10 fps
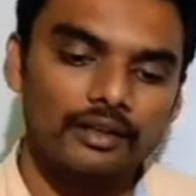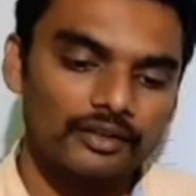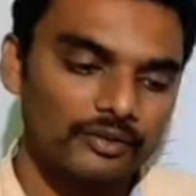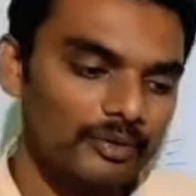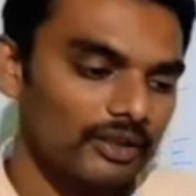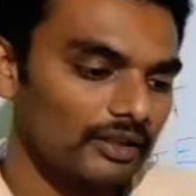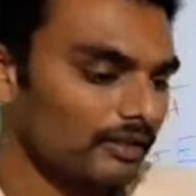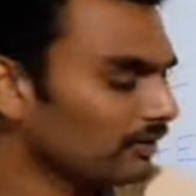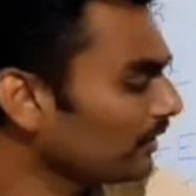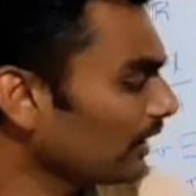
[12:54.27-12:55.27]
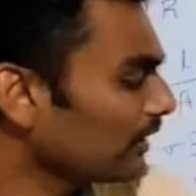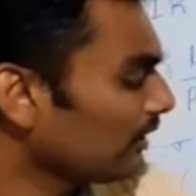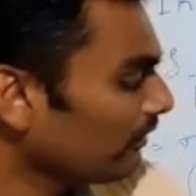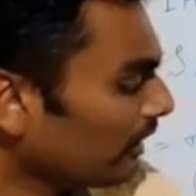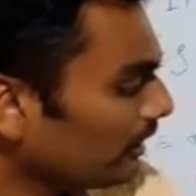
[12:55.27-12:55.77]
Similarly, you take
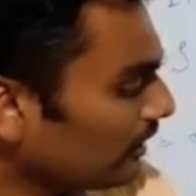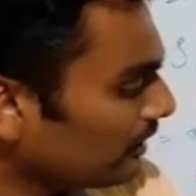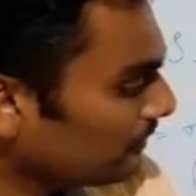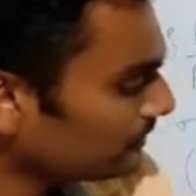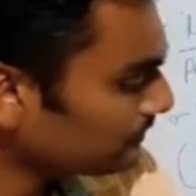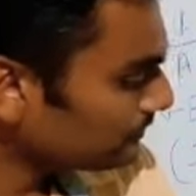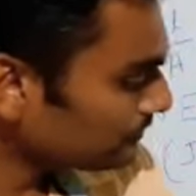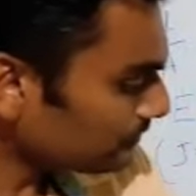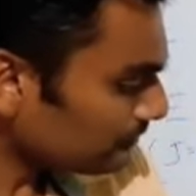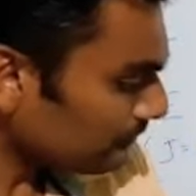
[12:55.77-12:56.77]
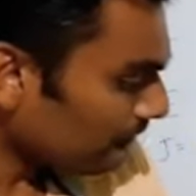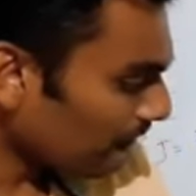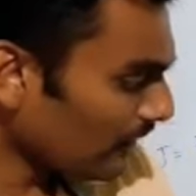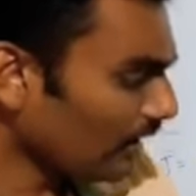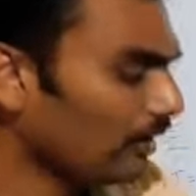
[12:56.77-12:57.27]
different
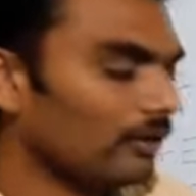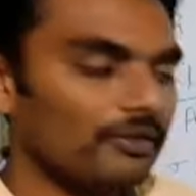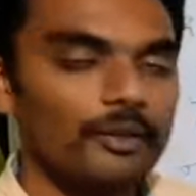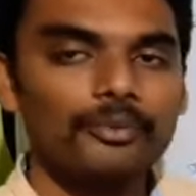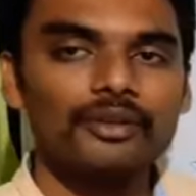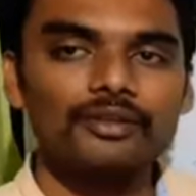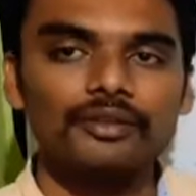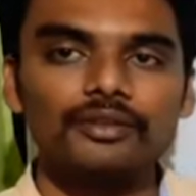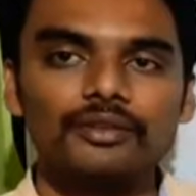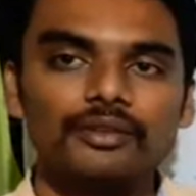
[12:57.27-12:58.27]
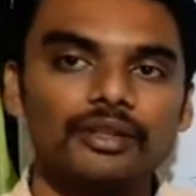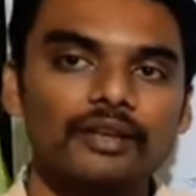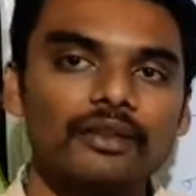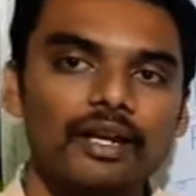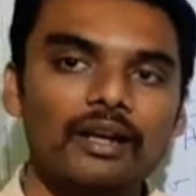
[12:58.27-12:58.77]
substances, they
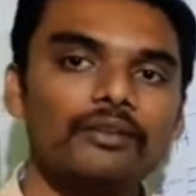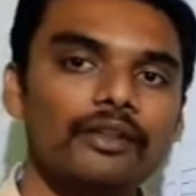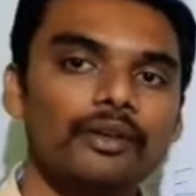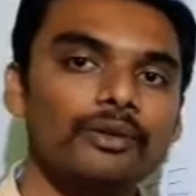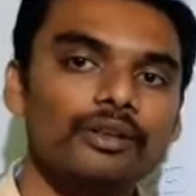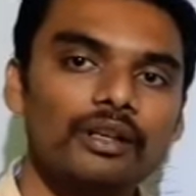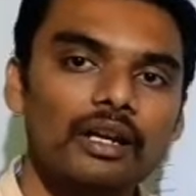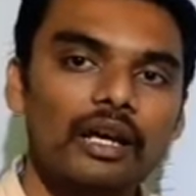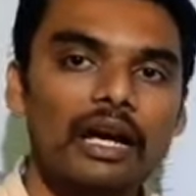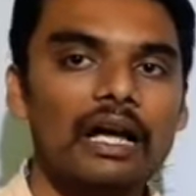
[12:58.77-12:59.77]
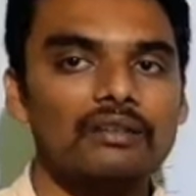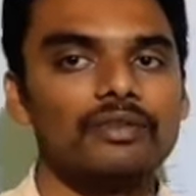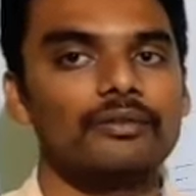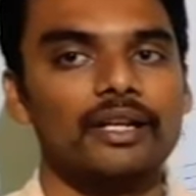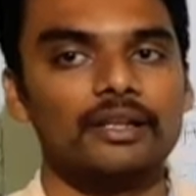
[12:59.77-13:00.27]
will have their own
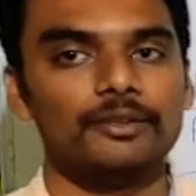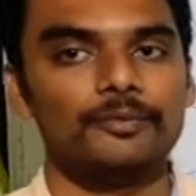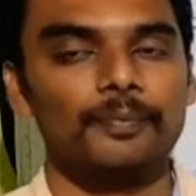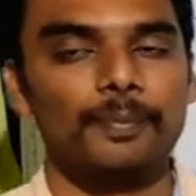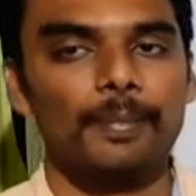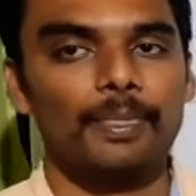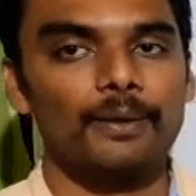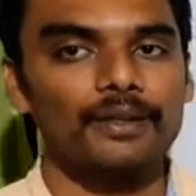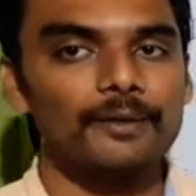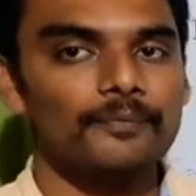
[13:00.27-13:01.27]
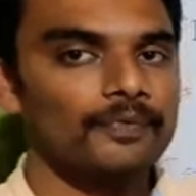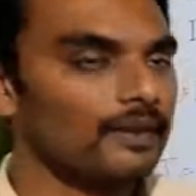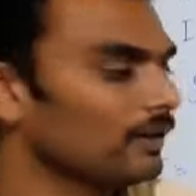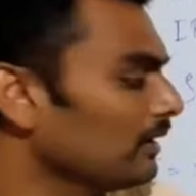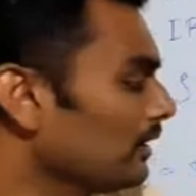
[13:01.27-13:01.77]
alpha value. Okay.
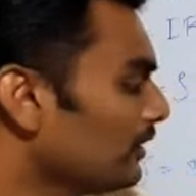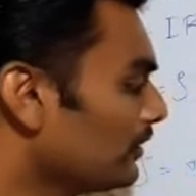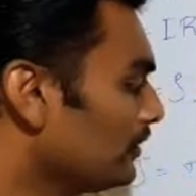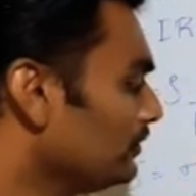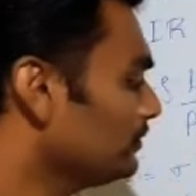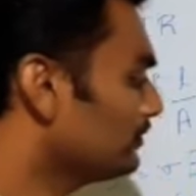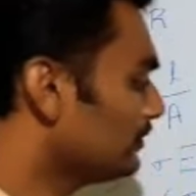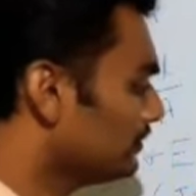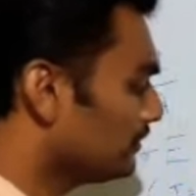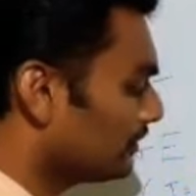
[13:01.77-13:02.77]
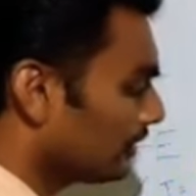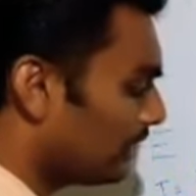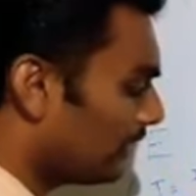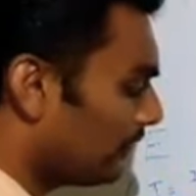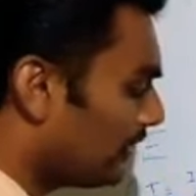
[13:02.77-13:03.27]
So
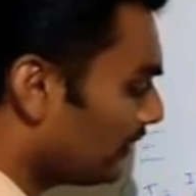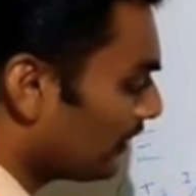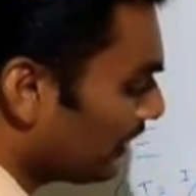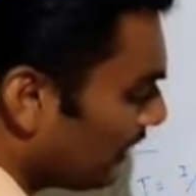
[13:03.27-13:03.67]
clear with this?